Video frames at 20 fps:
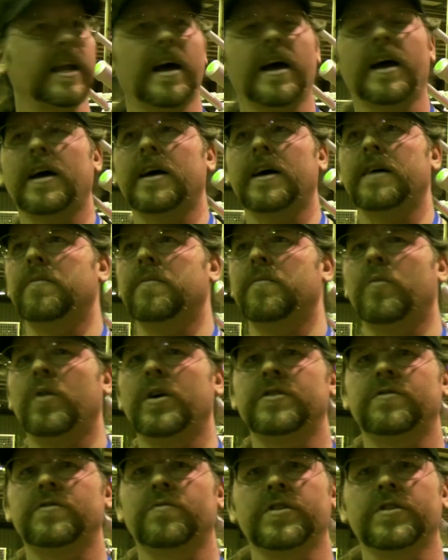uh,
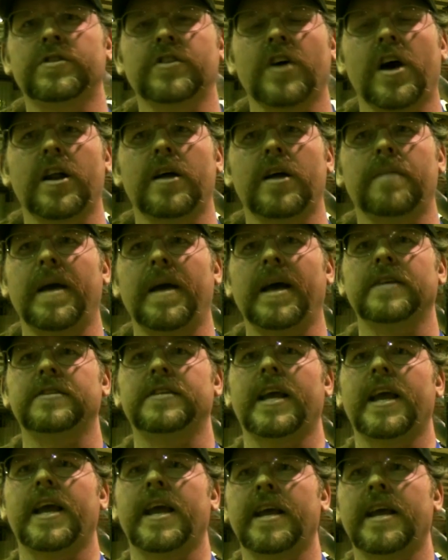was, was thought up
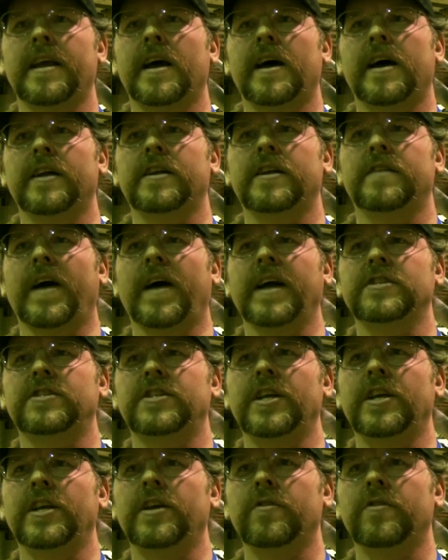as a uh, device
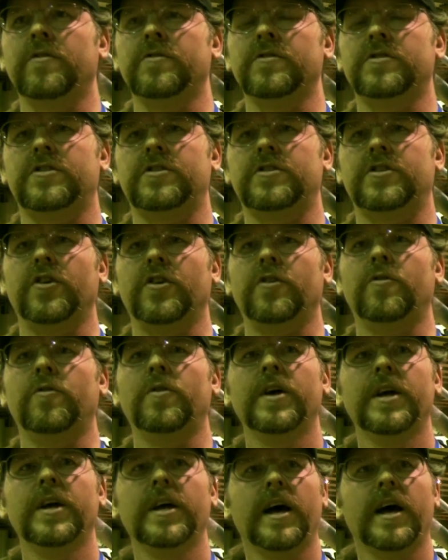to use to